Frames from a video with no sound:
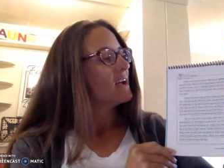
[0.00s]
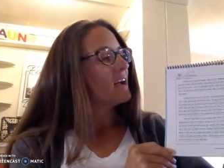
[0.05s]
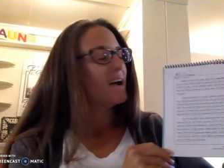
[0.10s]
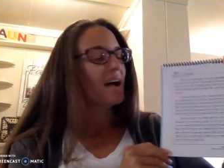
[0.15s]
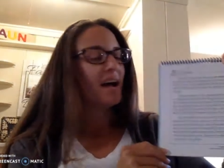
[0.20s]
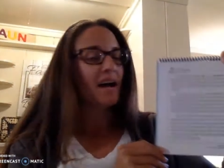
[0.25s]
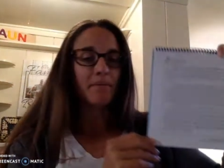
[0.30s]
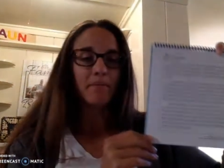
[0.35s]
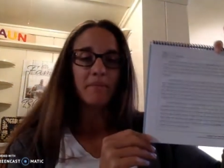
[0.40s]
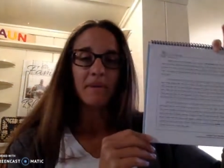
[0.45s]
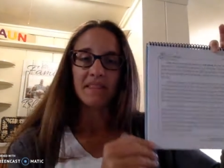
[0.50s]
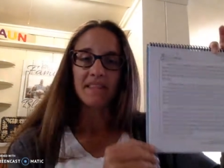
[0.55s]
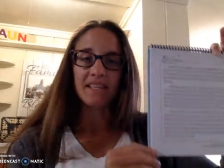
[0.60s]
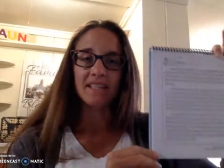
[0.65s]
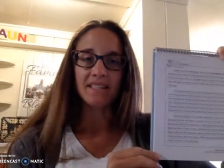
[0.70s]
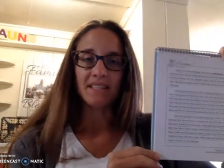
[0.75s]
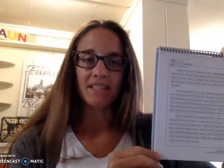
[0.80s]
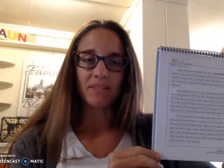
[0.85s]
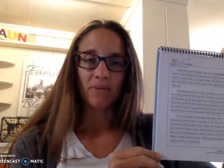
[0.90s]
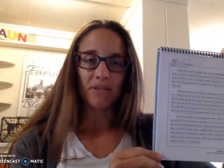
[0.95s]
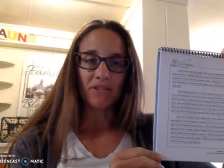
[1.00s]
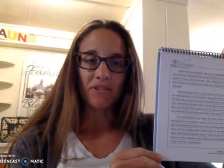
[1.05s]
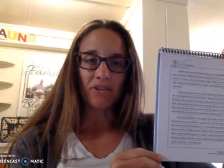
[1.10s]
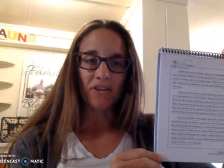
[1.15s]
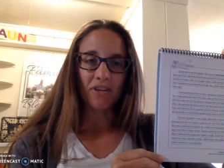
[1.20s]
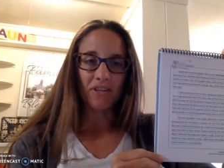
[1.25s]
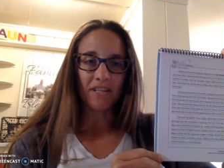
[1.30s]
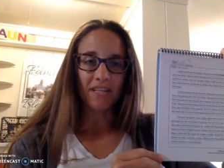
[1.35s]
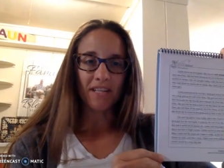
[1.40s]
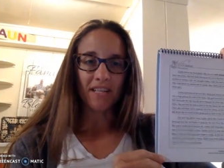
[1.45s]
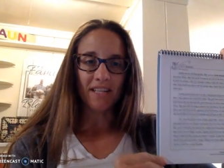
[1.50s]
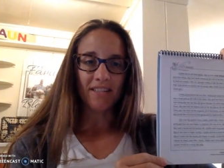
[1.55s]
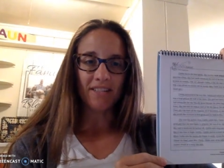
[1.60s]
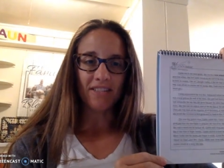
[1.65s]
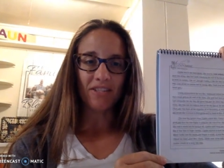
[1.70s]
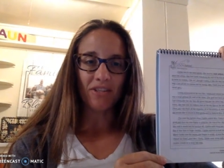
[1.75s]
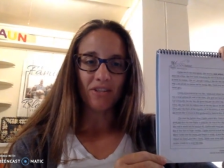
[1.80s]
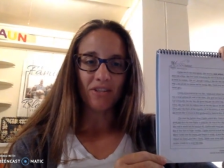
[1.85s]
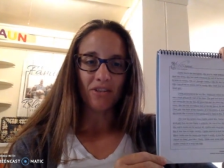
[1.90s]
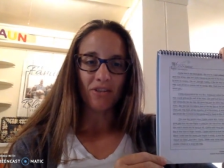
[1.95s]
But this is what you're going to need
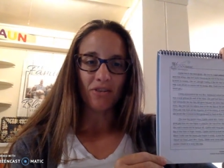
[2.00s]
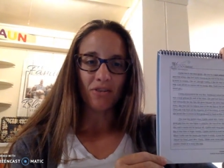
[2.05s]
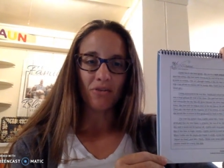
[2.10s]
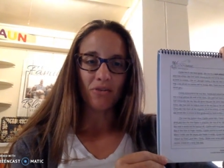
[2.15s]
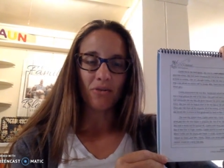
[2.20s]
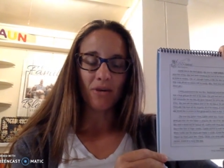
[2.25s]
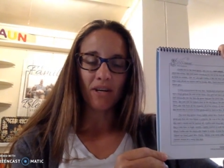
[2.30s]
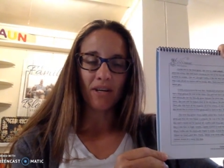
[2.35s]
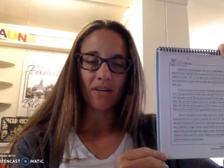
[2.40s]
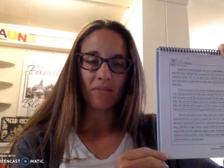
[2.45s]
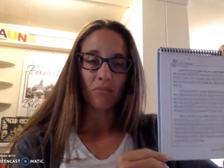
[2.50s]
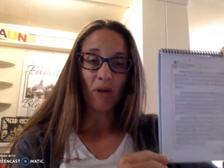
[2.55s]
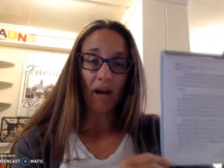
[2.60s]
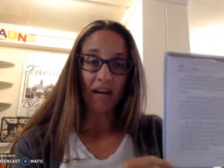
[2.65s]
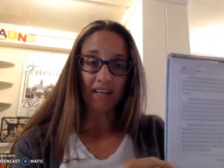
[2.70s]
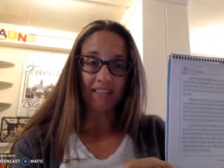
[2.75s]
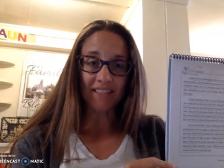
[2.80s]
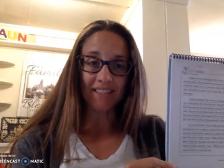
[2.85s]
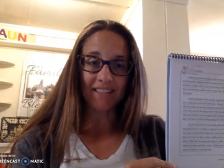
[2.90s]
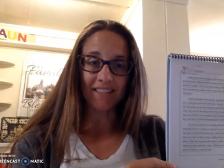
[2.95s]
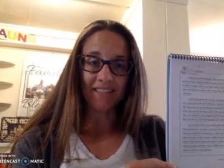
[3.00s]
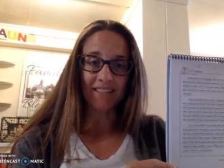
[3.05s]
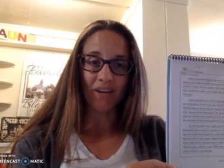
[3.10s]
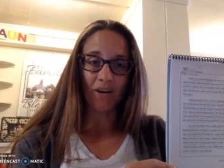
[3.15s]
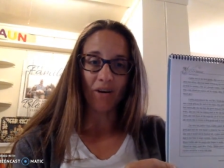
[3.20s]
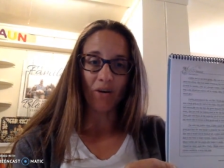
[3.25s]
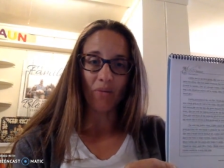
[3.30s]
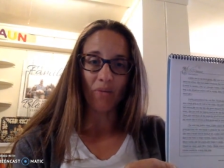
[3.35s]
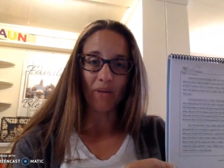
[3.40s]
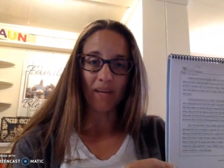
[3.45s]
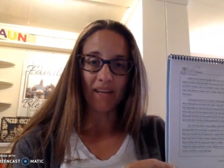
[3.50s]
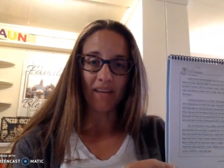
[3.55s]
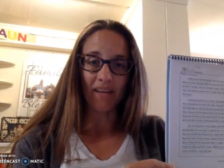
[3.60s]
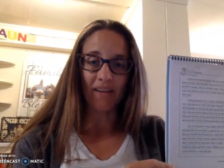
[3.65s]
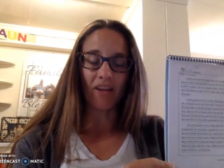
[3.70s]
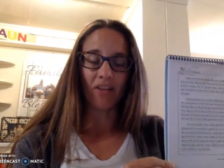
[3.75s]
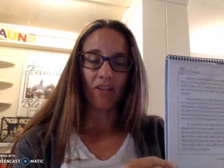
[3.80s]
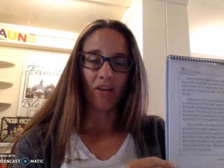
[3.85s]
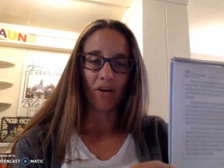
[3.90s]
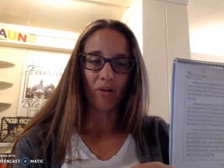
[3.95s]
to practice all week
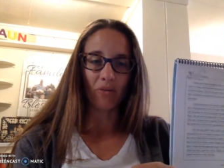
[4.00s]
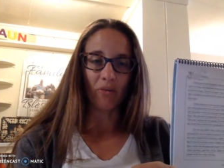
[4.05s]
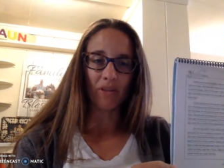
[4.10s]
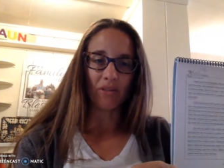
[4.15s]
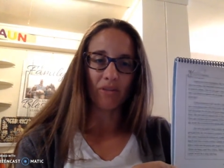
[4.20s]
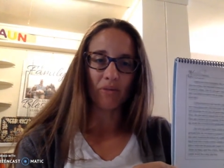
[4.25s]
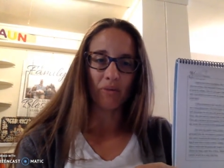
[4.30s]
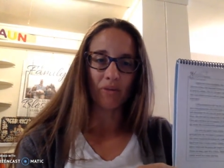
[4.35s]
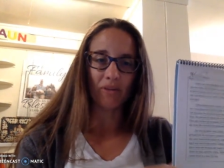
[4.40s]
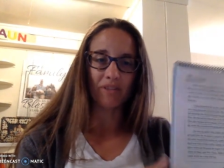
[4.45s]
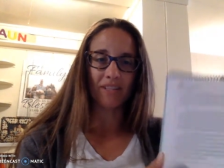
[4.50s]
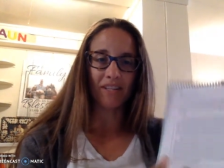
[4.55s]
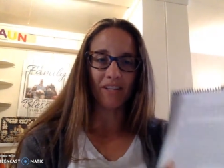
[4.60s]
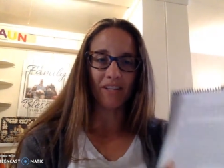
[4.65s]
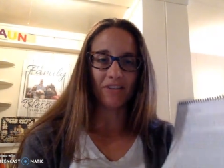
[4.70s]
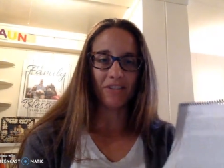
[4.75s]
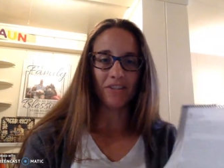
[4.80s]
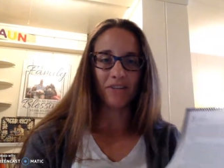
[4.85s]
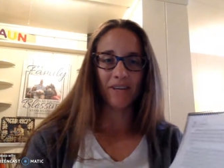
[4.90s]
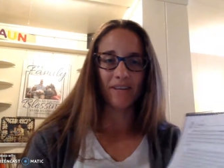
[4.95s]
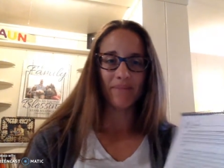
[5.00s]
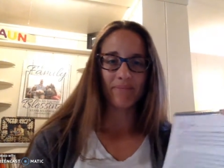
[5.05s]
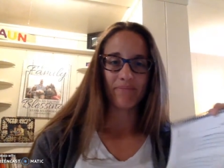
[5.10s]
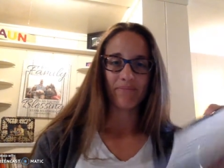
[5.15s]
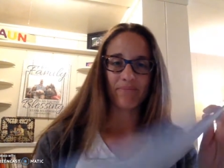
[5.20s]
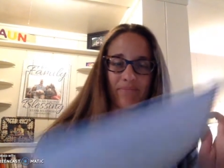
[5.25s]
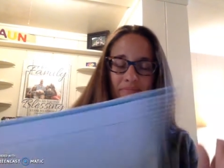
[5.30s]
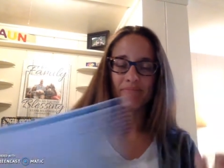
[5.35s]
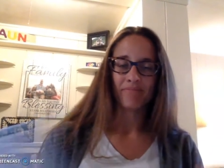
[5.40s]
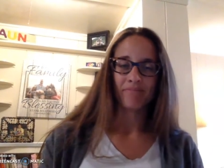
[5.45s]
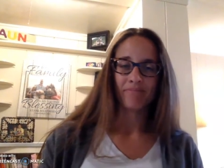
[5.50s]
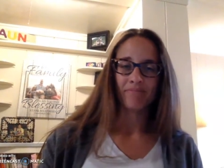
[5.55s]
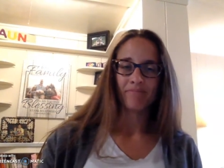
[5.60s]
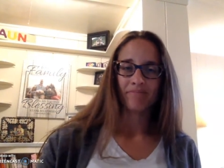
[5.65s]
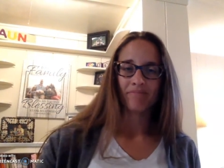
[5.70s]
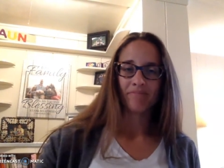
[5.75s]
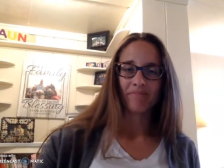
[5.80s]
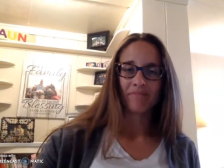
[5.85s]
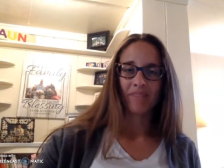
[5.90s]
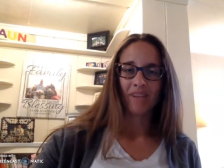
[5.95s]
along with the words that you're doing.
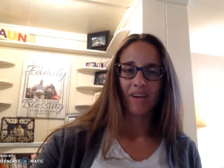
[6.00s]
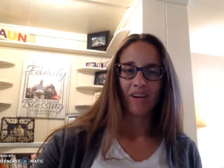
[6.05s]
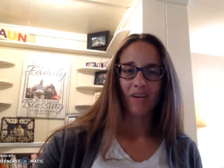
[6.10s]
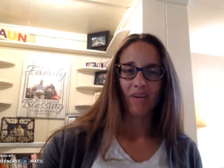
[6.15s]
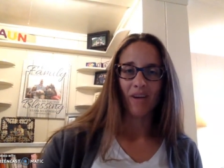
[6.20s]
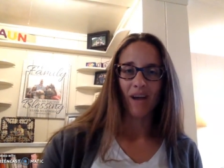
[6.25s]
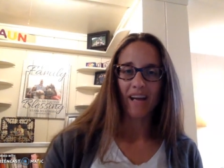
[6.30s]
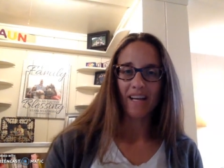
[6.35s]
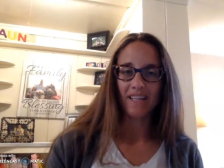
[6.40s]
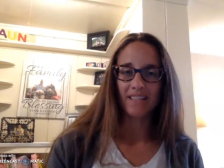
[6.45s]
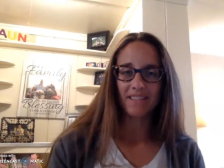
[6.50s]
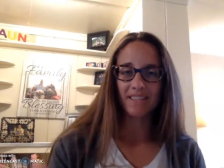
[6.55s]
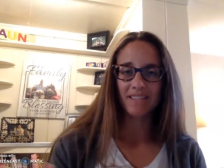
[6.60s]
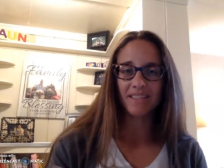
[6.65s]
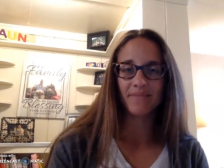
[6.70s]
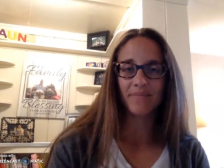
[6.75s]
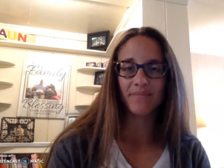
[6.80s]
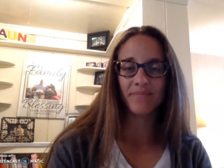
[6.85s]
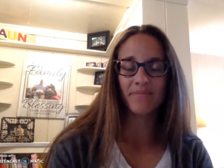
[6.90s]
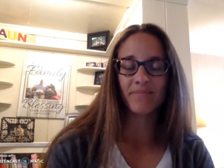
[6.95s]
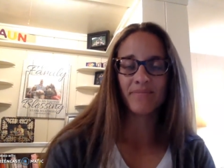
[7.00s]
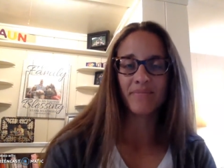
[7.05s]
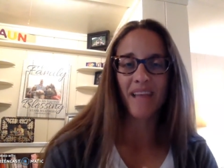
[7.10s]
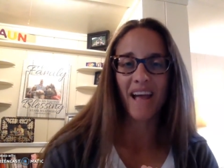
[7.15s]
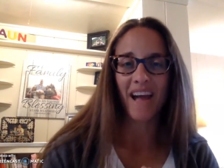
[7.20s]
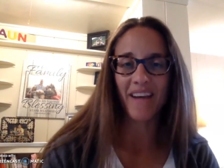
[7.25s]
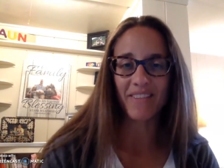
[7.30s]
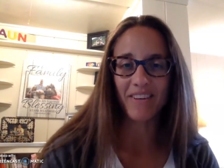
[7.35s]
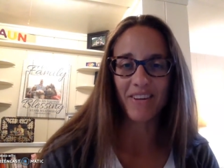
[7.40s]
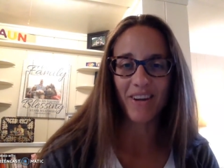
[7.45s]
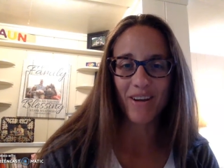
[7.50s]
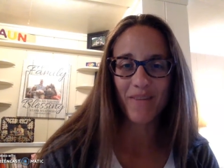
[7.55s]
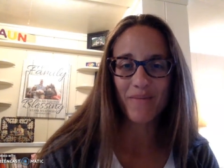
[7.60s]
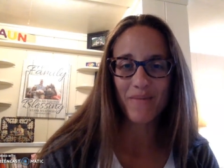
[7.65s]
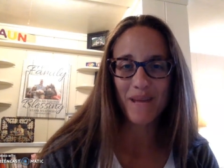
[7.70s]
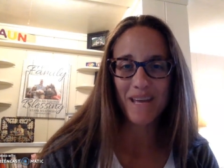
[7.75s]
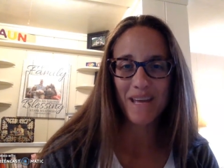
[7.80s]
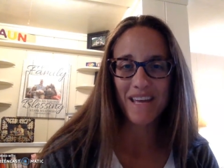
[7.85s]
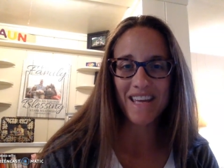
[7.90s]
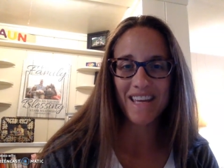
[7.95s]
All right. Have a great
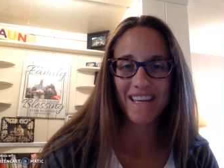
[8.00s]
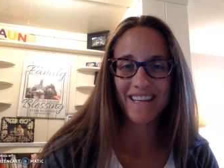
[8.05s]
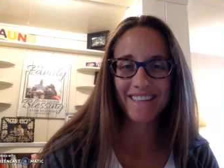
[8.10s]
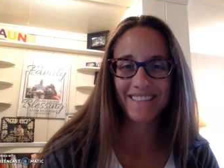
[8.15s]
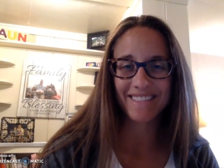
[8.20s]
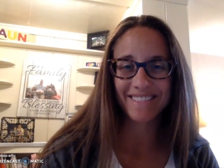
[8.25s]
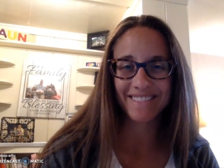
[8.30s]
week.